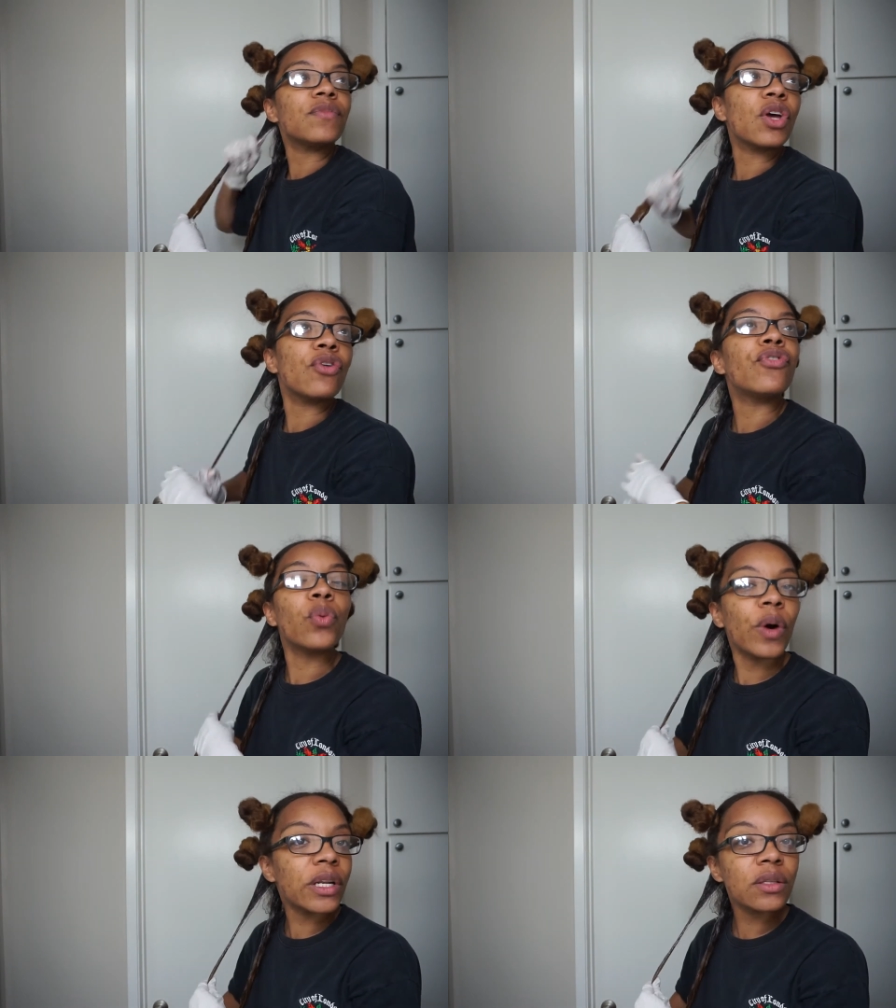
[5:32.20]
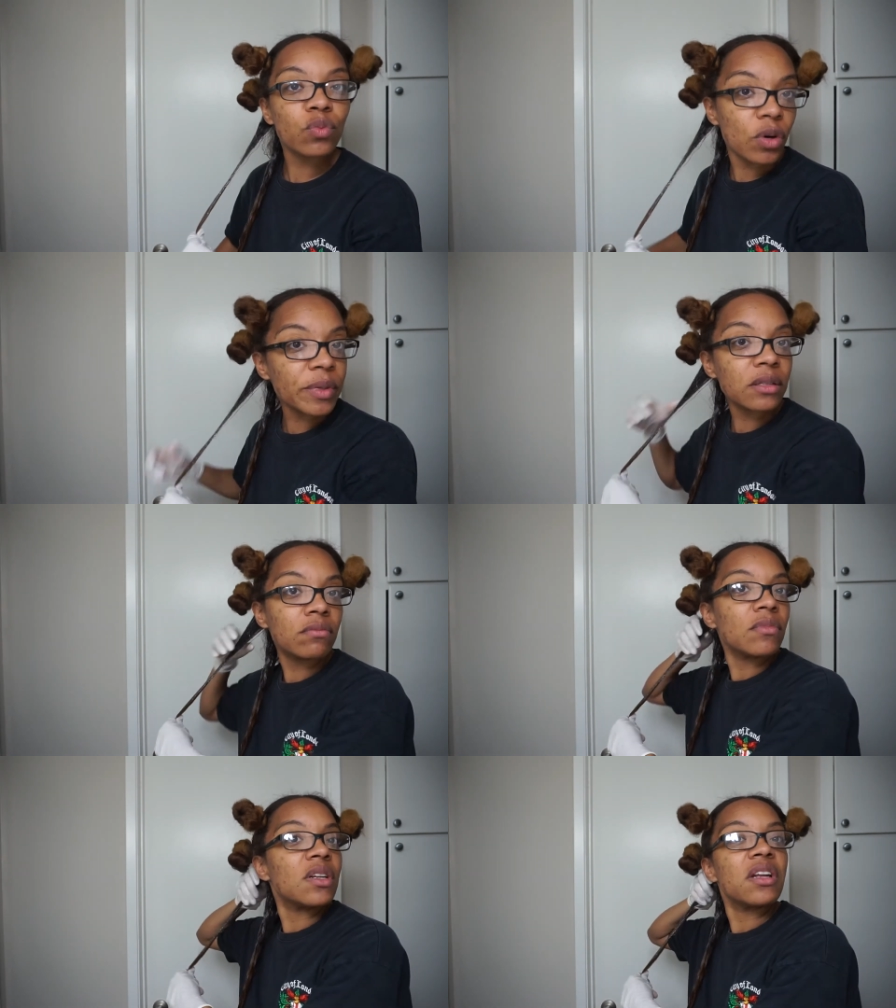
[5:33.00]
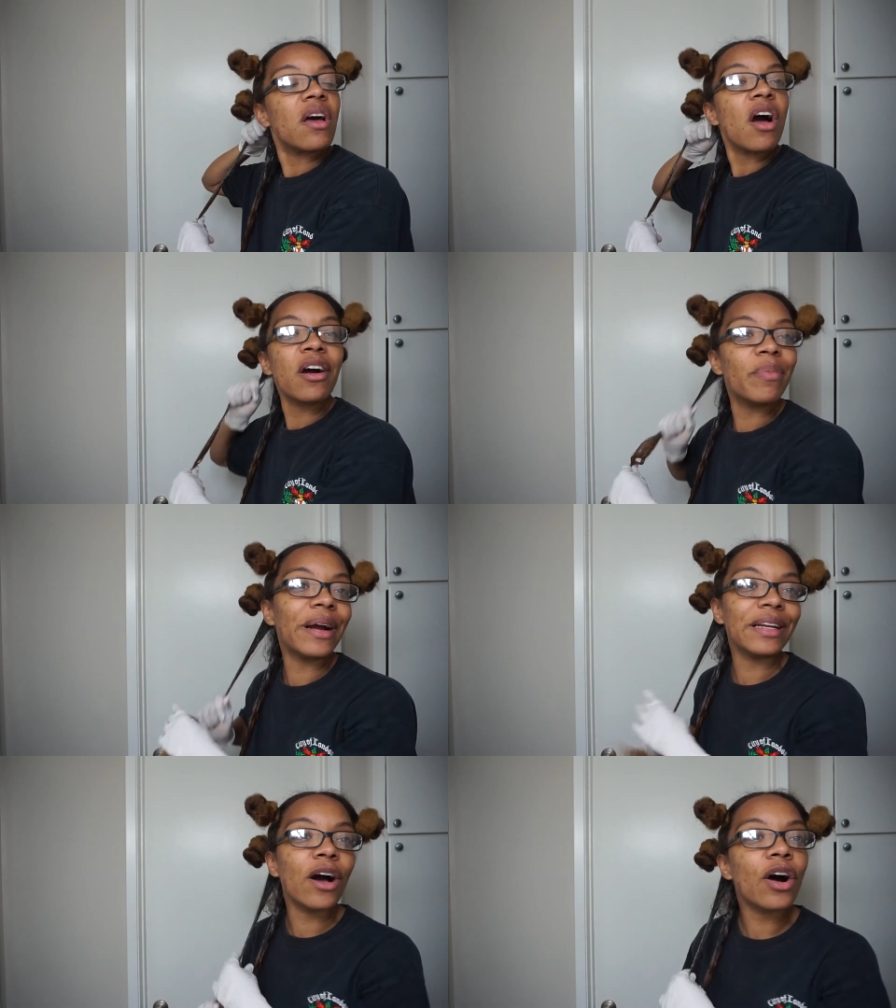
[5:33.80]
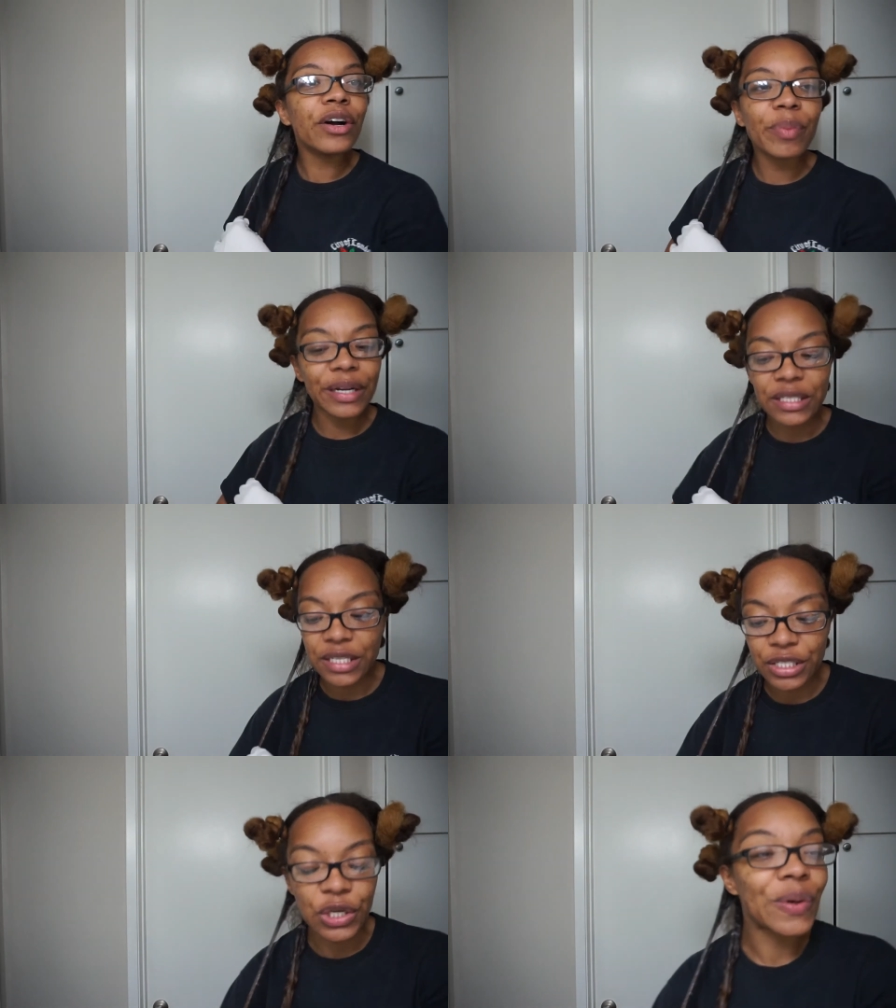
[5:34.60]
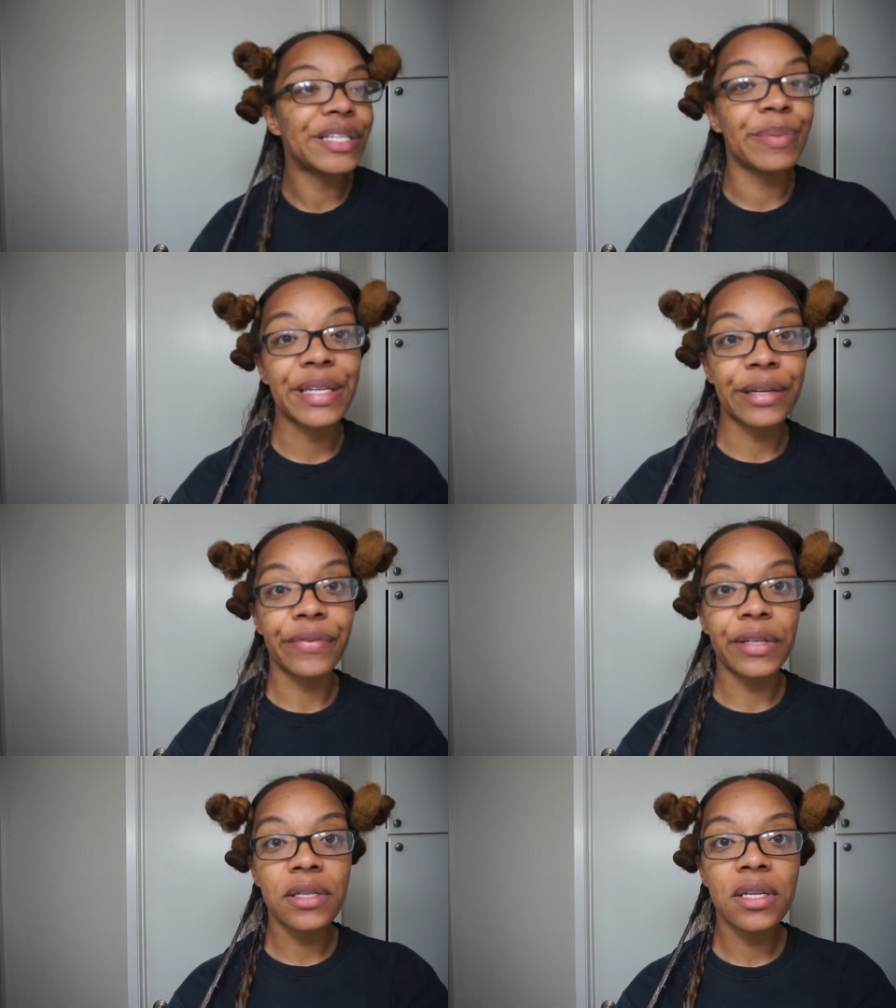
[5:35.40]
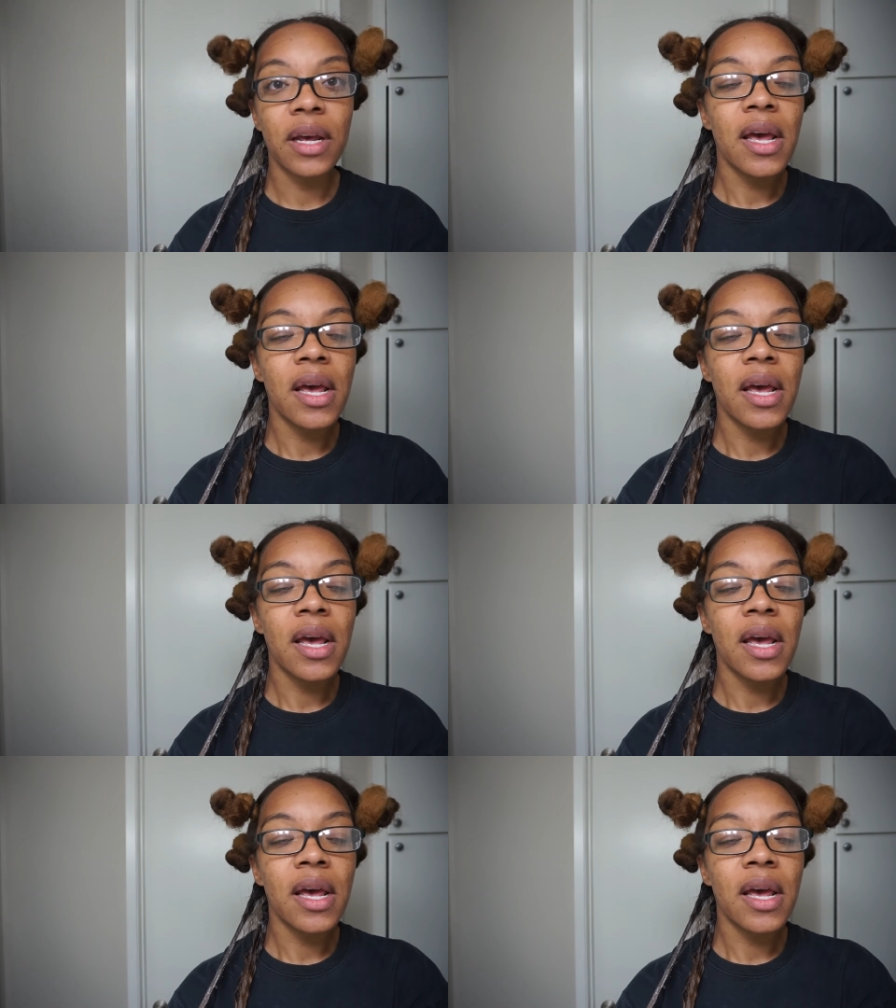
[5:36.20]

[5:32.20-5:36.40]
for one woman, all her pregnancies are going to be different.